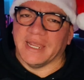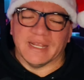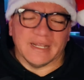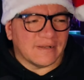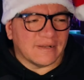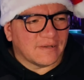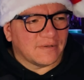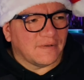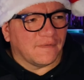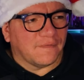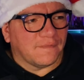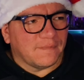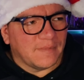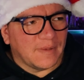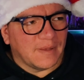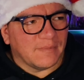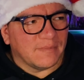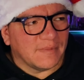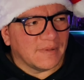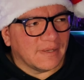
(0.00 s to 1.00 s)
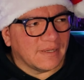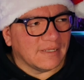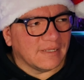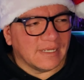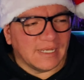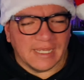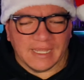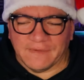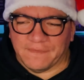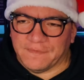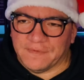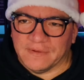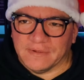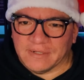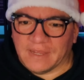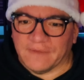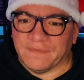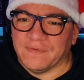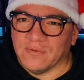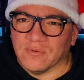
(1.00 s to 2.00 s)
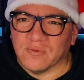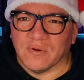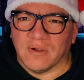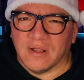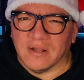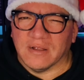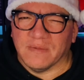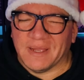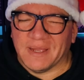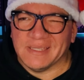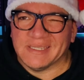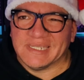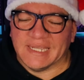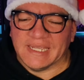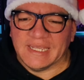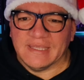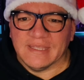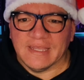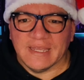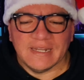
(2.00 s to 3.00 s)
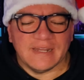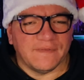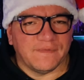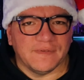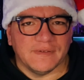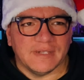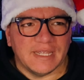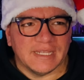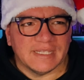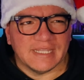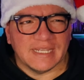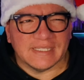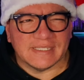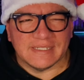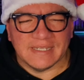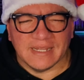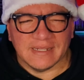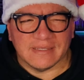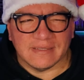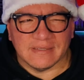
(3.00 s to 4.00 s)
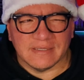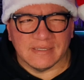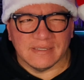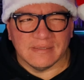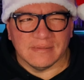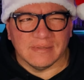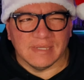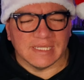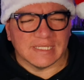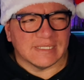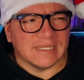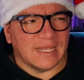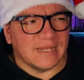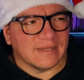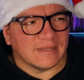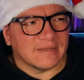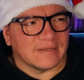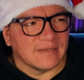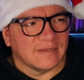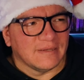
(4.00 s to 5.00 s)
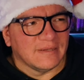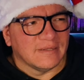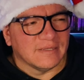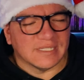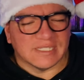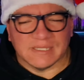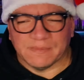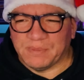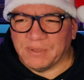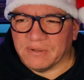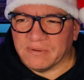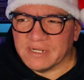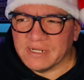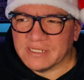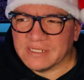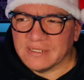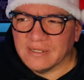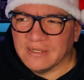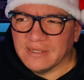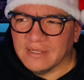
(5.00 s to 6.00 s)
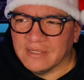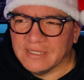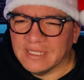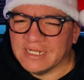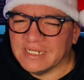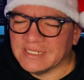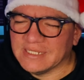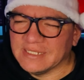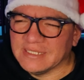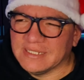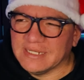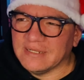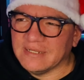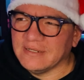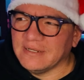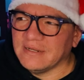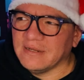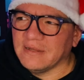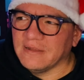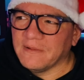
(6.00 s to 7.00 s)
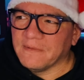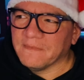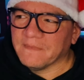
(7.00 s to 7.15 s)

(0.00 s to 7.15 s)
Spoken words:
I don't know if I feel wrong about saying that. I feel like that's not the spirit that it's intended.